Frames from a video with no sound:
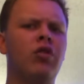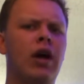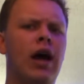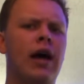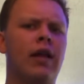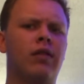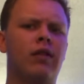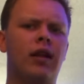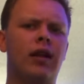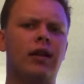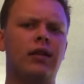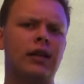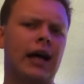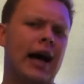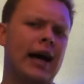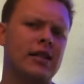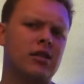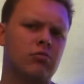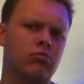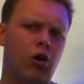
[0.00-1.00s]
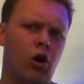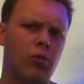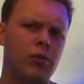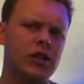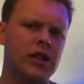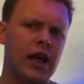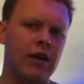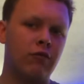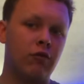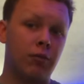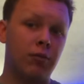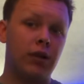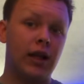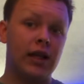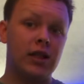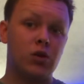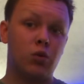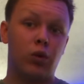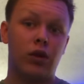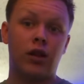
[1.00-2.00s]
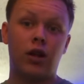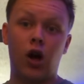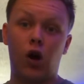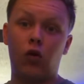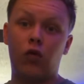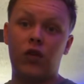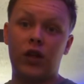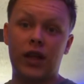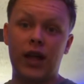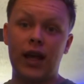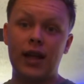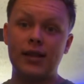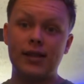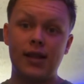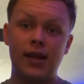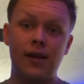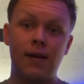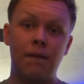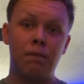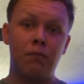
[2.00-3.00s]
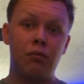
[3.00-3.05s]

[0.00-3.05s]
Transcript: at the last moment and replaced with Kofi Kingston.